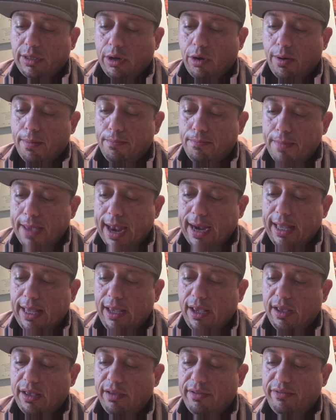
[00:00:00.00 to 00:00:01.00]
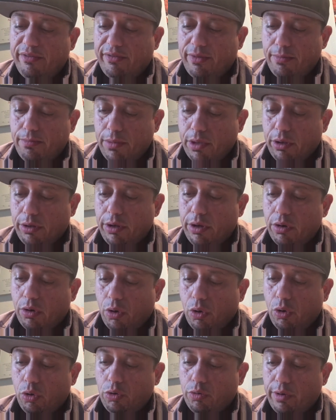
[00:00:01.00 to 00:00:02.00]
There are many familiar
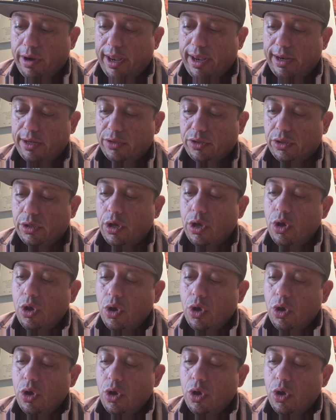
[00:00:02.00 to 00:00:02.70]
whole grains.